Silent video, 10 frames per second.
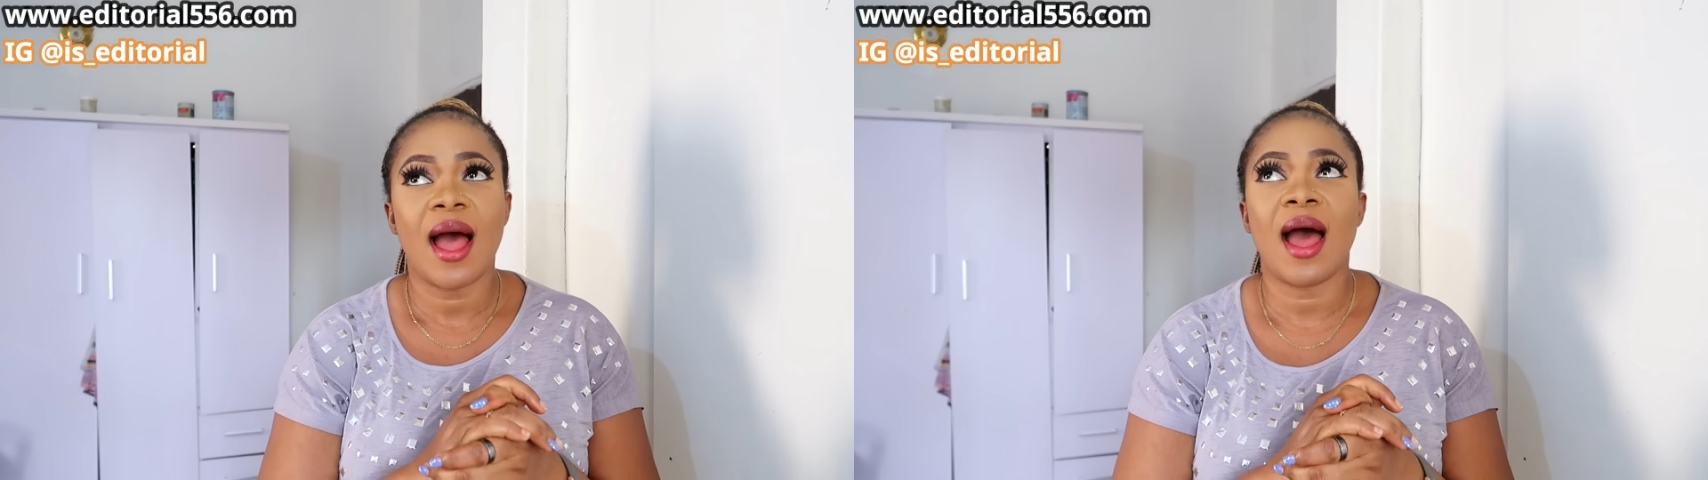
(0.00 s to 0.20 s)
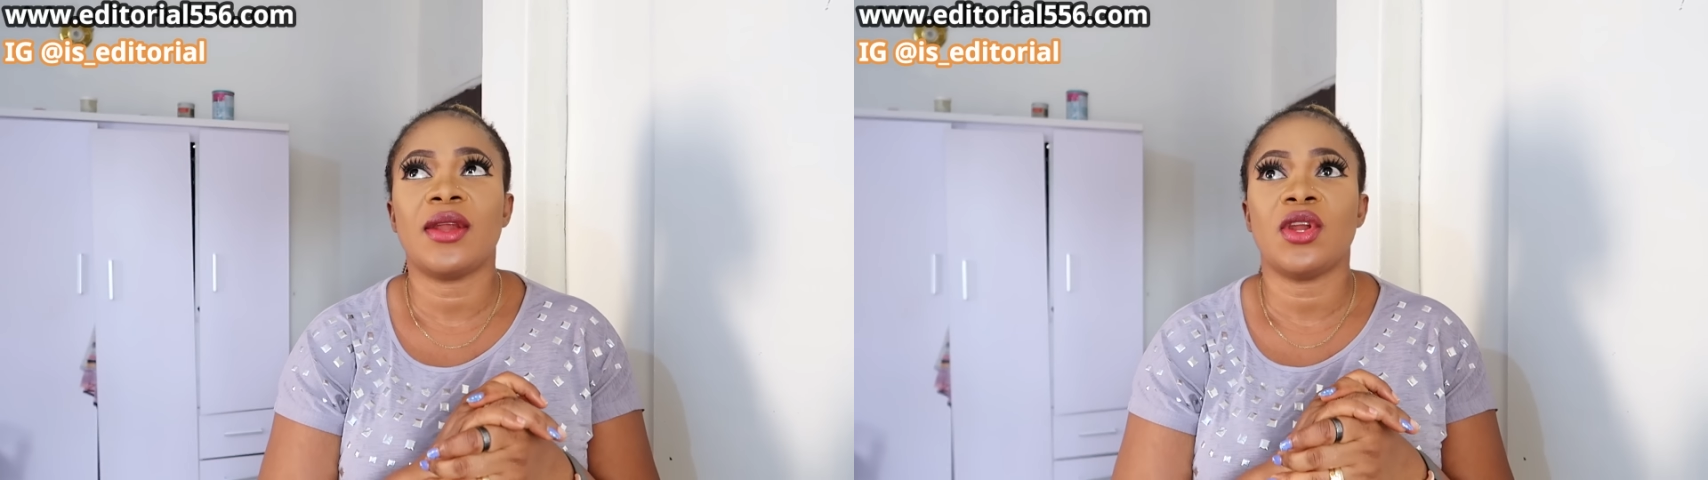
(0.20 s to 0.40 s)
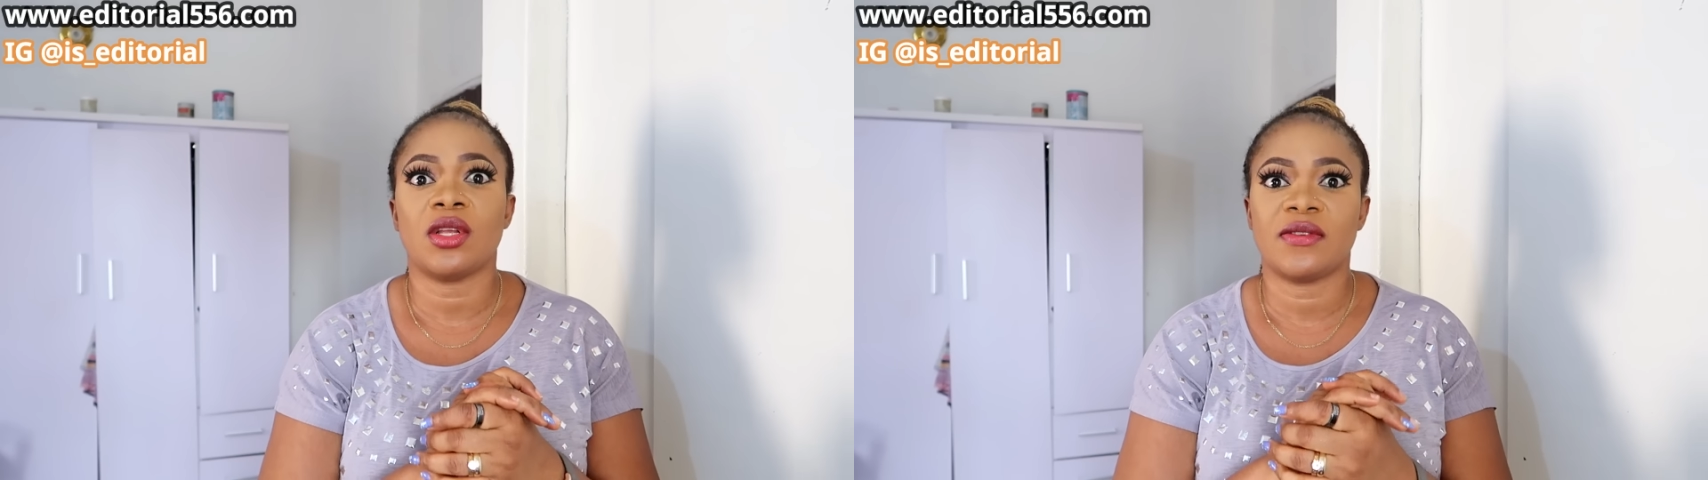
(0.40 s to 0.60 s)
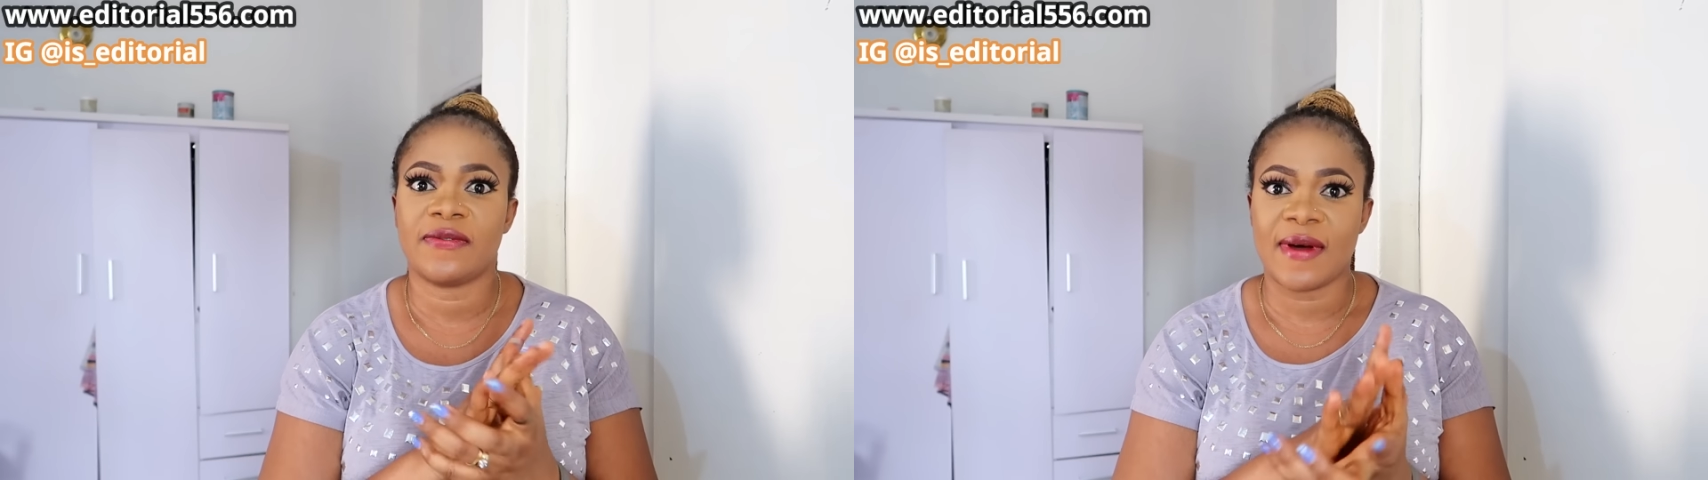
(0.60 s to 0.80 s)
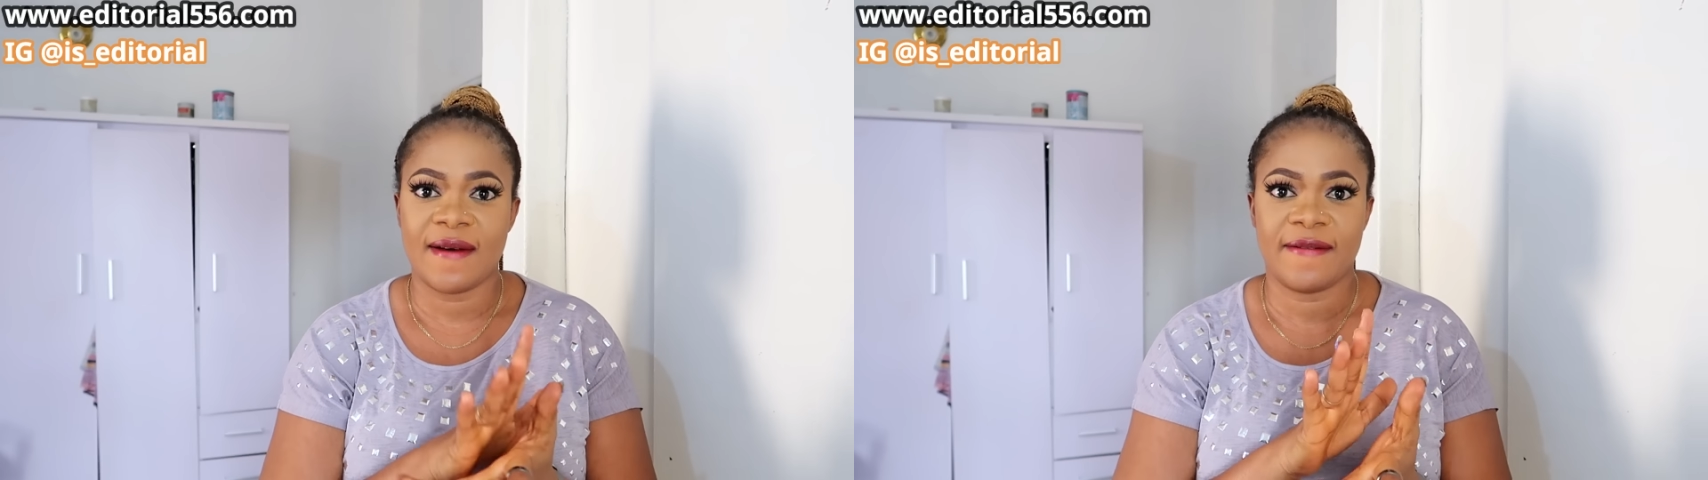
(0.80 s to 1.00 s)
are not
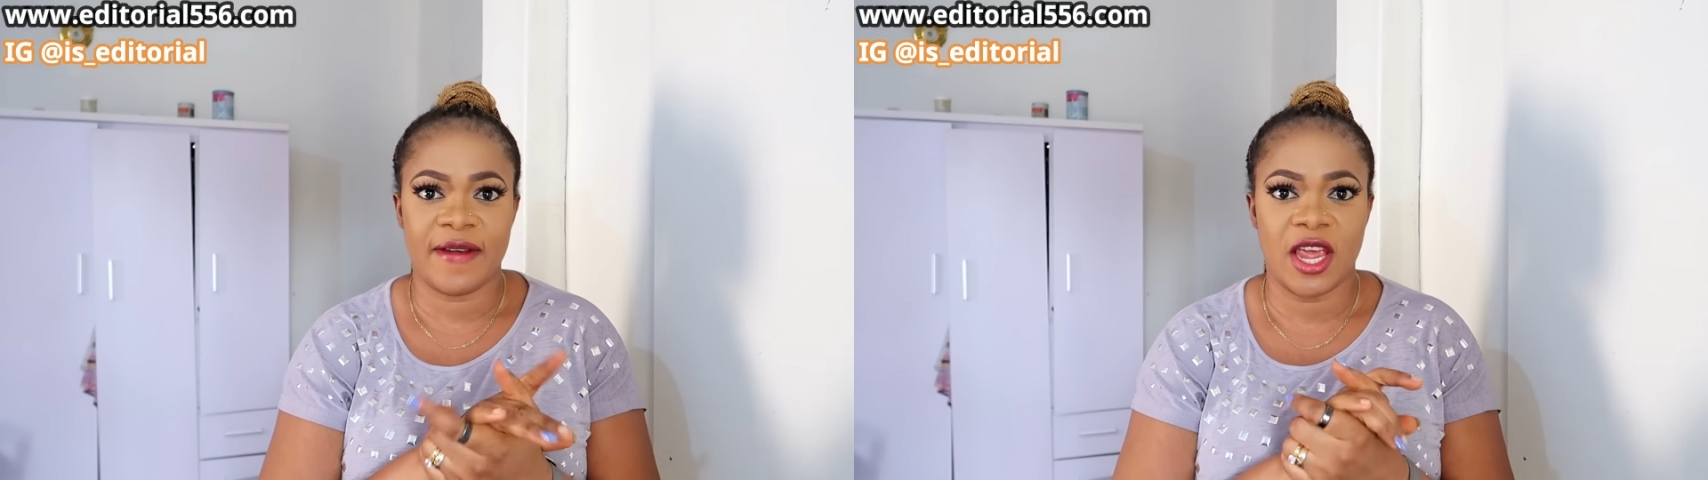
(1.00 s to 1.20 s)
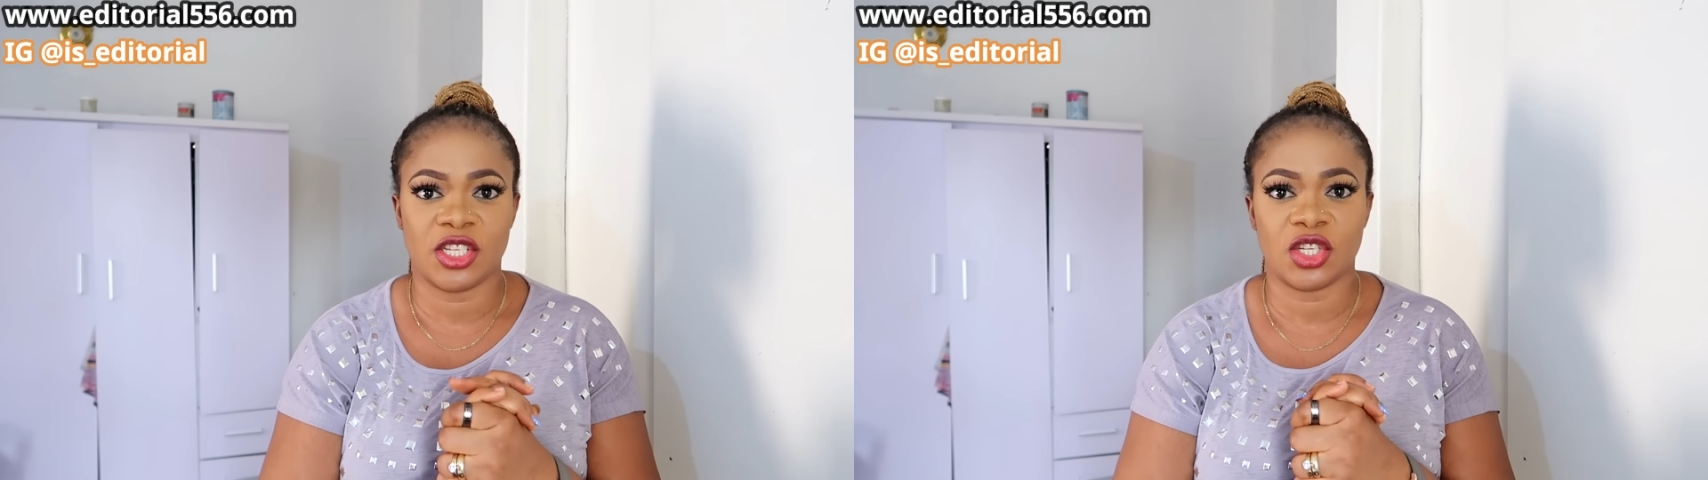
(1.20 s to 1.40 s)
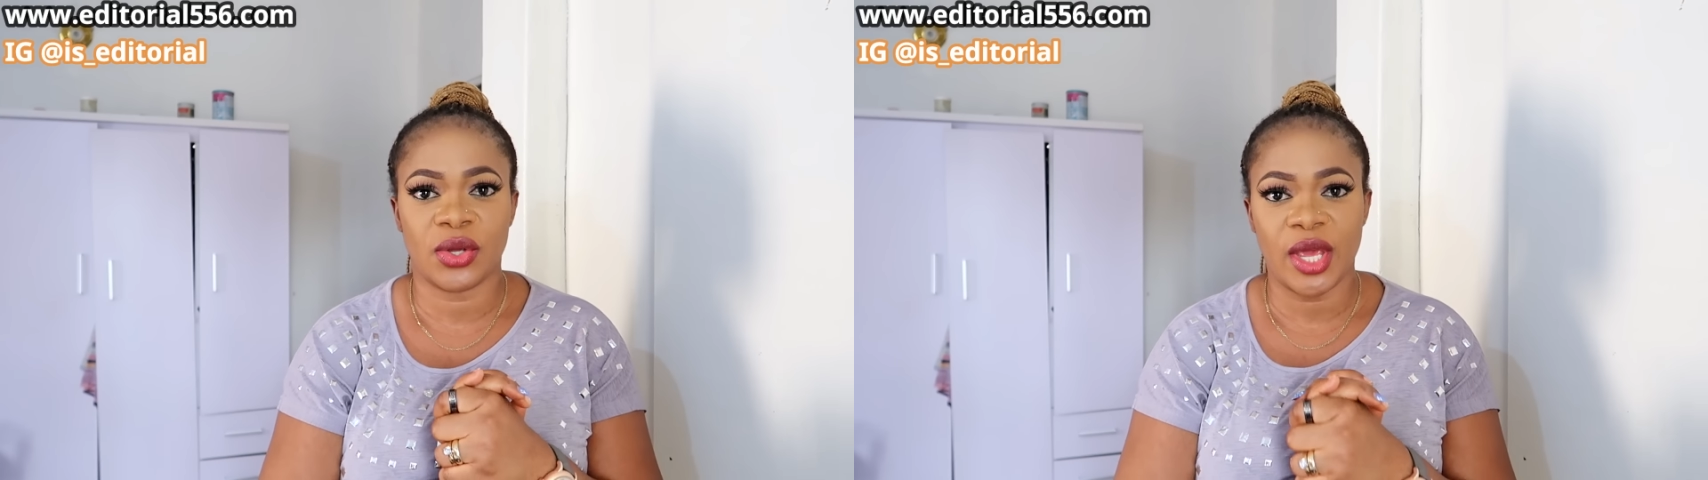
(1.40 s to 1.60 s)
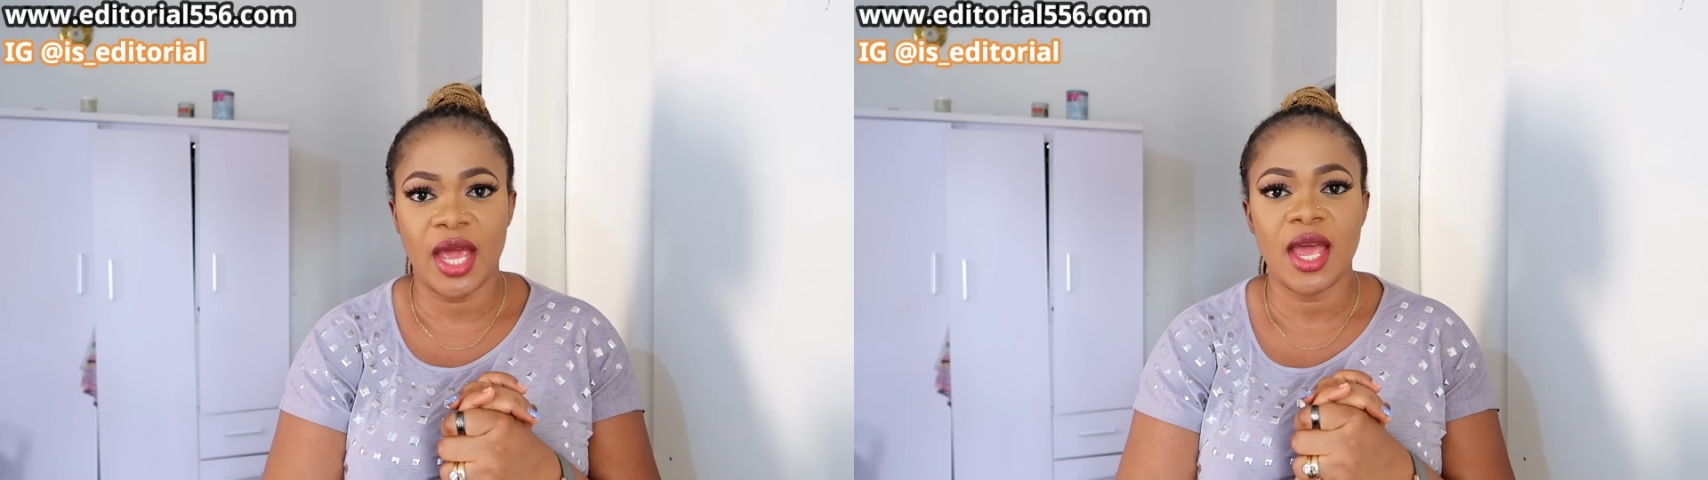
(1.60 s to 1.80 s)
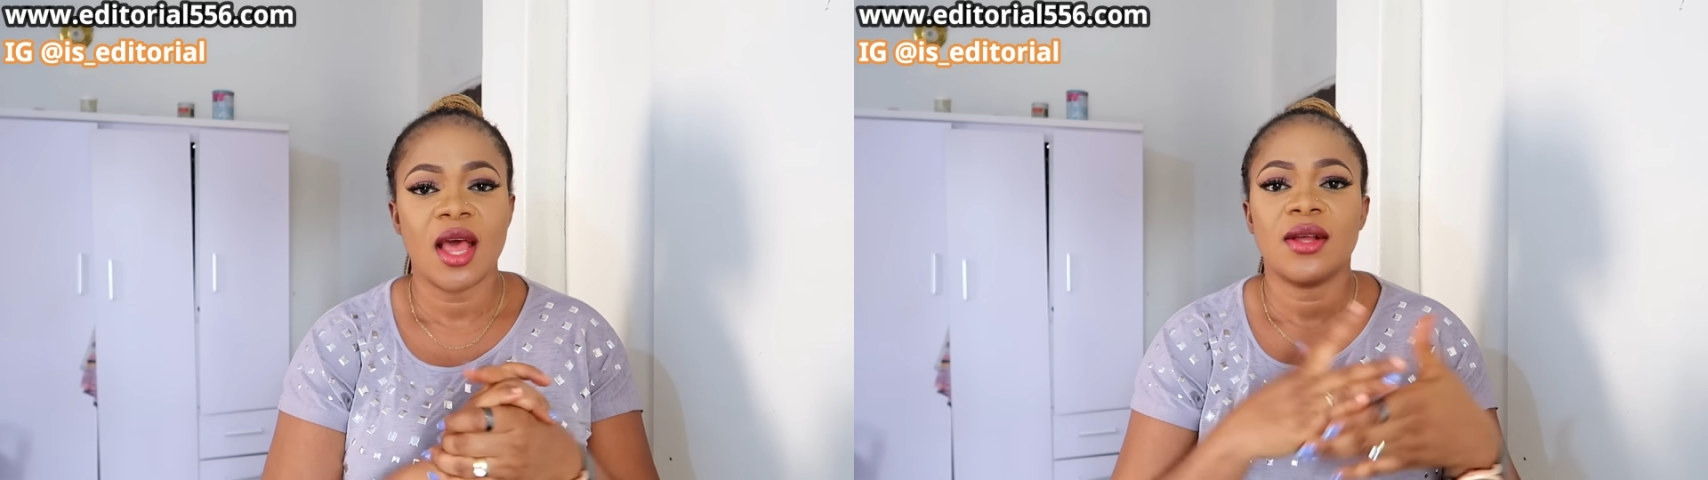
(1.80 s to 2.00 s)
far-fetched
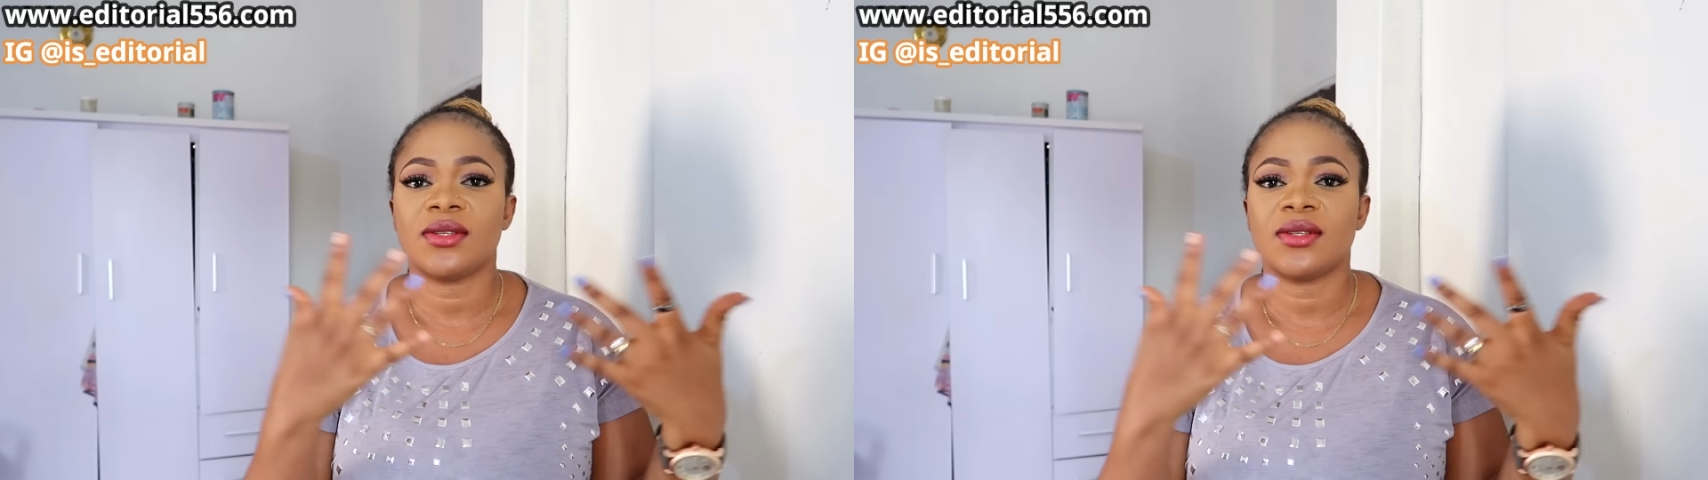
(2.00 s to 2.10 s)
okay